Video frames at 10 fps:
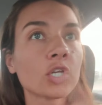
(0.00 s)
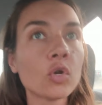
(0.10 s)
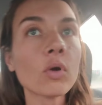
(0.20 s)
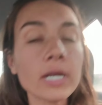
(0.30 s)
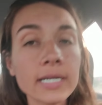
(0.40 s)

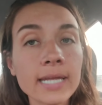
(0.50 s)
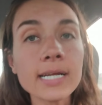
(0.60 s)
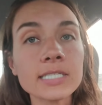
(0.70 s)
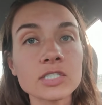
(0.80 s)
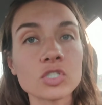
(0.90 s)
You're
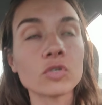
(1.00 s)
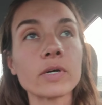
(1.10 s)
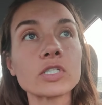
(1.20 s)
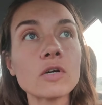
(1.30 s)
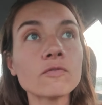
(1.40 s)
connected
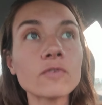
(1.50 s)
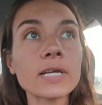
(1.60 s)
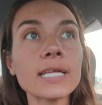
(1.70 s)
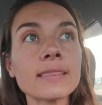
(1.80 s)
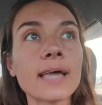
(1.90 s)
to it, don't
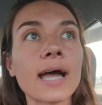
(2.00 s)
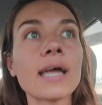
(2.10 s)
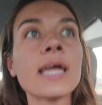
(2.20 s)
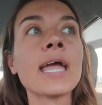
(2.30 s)
forget that.